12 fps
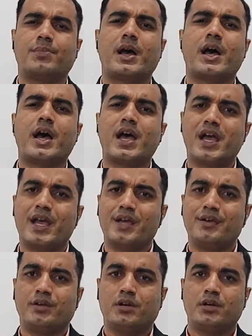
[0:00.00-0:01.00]
by,
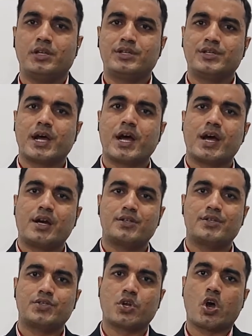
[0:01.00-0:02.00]
start,
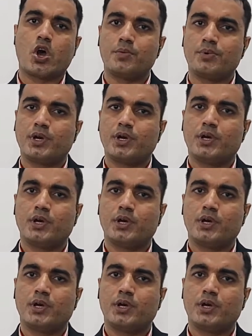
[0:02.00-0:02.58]
stop,